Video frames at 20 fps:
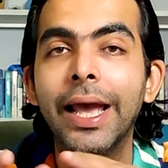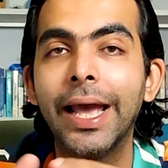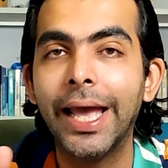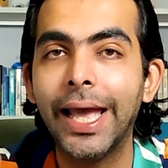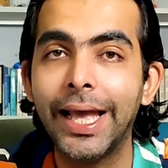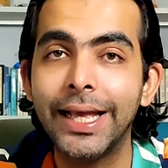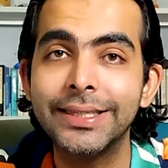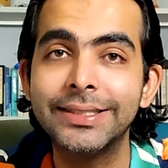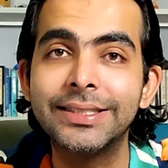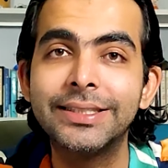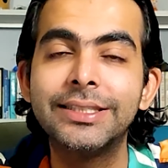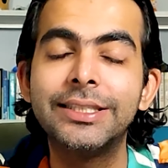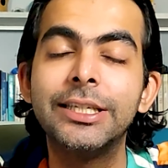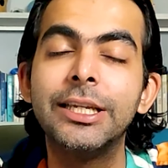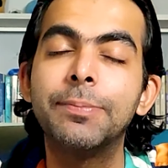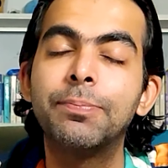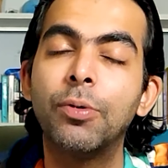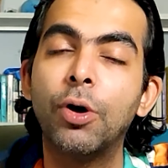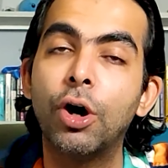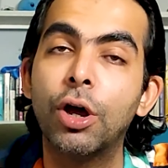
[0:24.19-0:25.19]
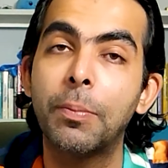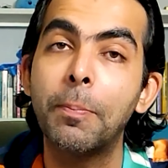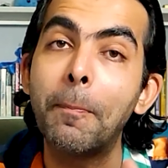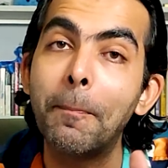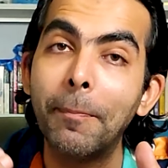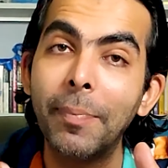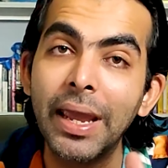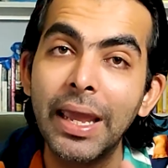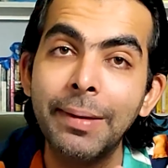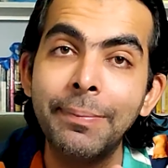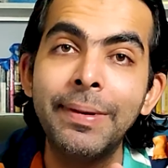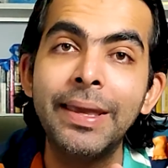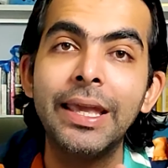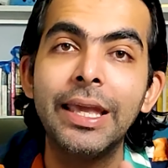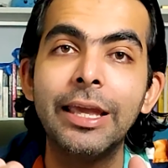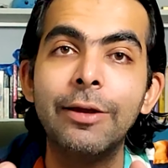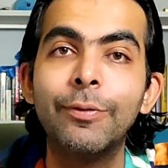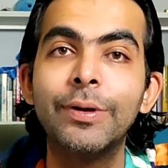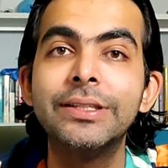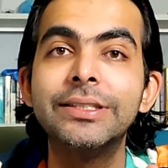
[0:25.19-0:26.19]
as cheap or maybe
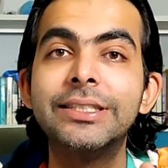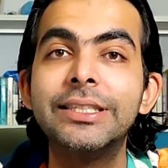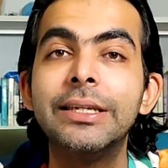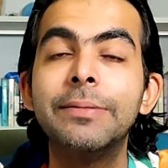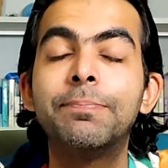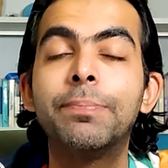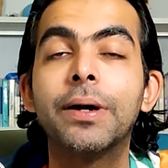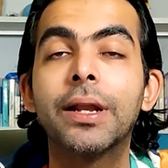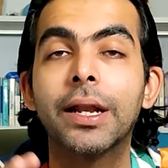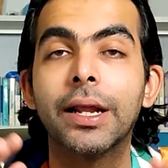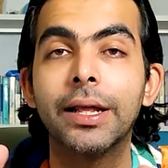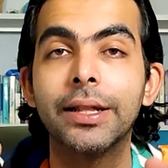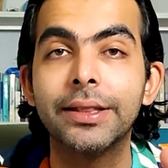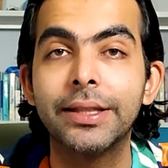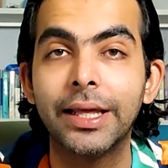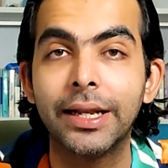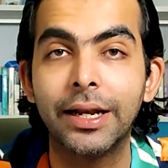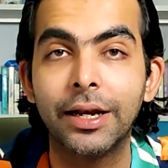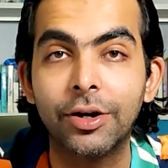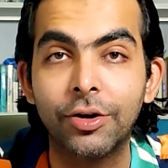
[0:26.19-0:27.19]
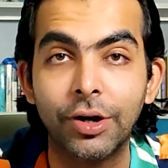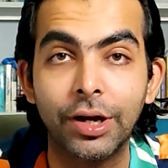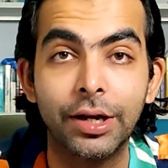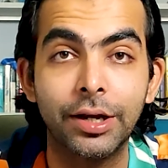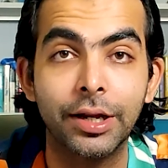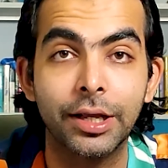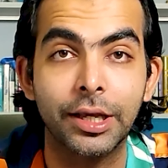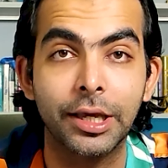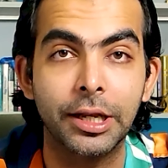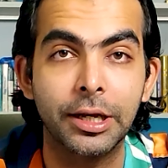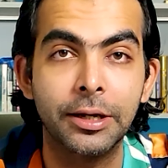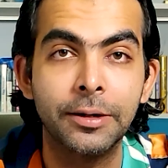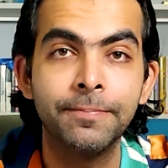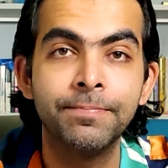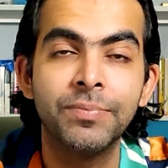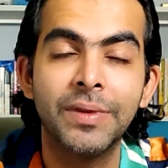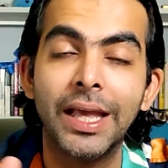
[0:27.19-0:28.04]
even cheaper than a train ticket.